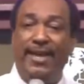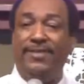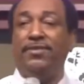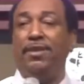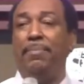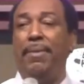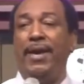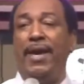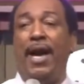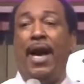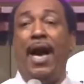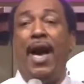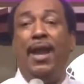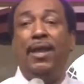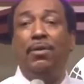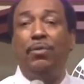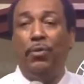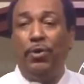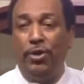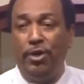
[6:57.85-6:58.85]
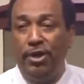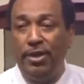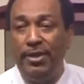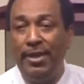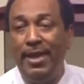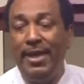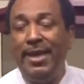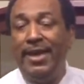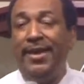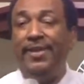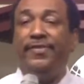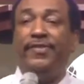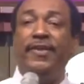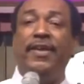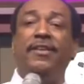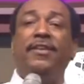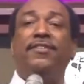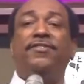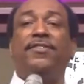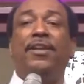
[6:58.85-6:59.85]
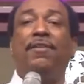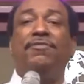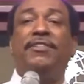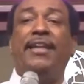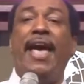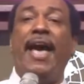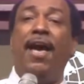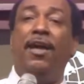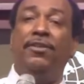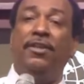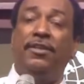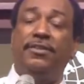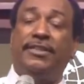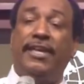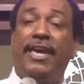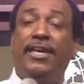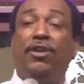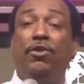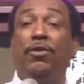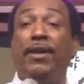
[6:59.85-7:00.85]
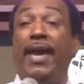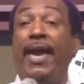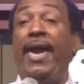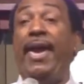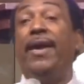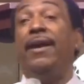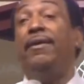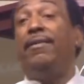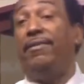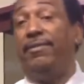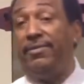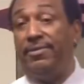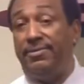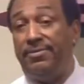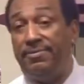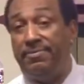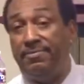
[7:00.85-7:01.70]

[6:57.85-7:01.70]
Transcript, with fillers: Jezebel, Hollywood, is sending stuff down that'll take you to hell.